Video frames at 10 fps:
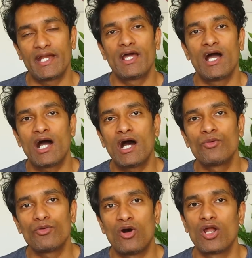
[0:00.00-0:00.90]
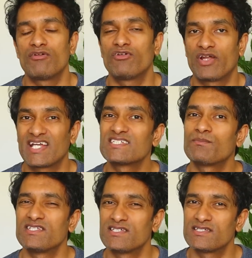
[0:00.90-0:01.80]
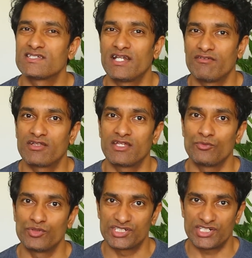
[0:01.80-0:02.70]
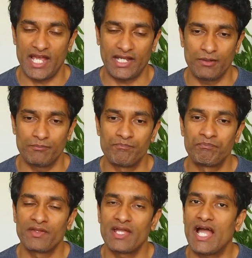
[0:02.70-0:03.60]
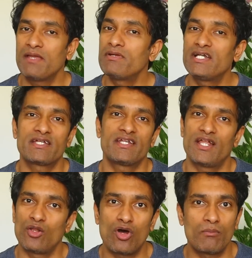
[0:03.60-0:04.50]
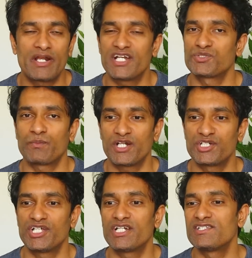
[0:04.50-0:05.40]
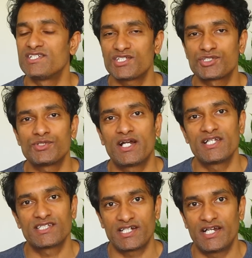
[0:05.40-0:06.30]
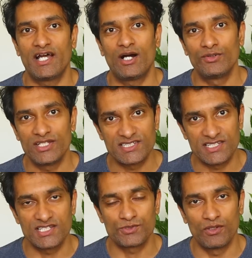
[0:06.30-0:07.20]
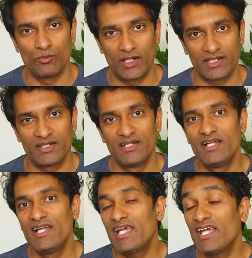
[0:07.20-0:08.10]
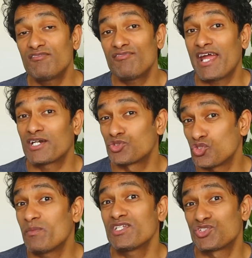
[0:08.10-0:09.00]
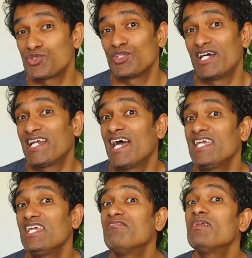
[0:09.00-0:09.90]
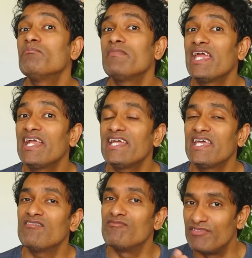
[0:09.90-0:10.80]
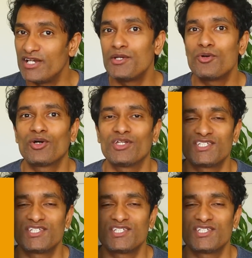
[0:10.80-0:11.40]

and how all of our expenses and everything would stack up. I built an elaborate spreadsheet just to understand how these things will work. In fact, so much so that I even made a video on